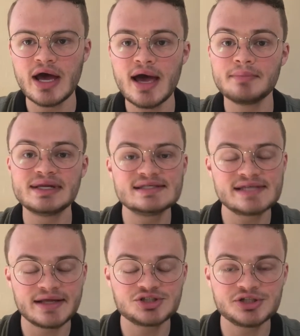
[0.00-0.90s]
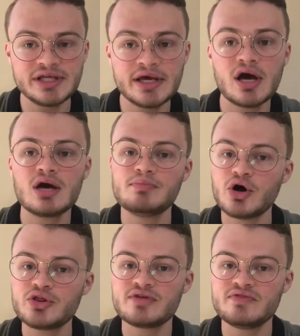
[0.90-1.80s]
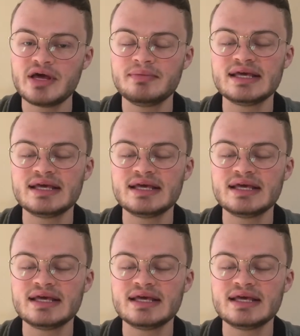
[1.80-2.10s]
but essentially both of them